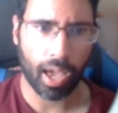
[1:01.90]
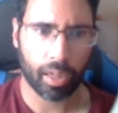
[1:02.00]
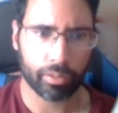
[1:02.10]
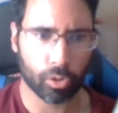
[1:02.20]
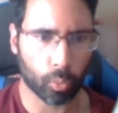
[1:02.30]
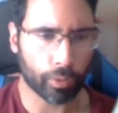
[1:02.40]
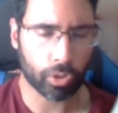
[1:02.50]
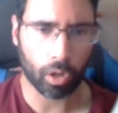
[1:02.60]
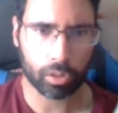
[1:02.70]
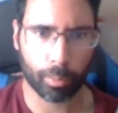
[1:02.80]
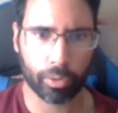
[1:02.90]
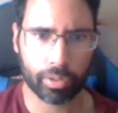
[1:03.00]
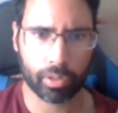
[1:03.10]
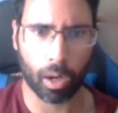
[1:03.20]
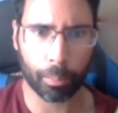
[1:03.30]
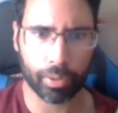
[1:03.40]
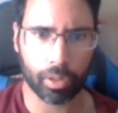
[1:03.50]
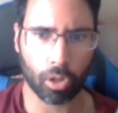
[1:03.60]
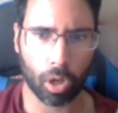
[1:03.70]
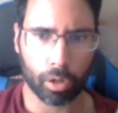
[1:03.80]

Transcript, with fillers: And you know, we've talked about this company. A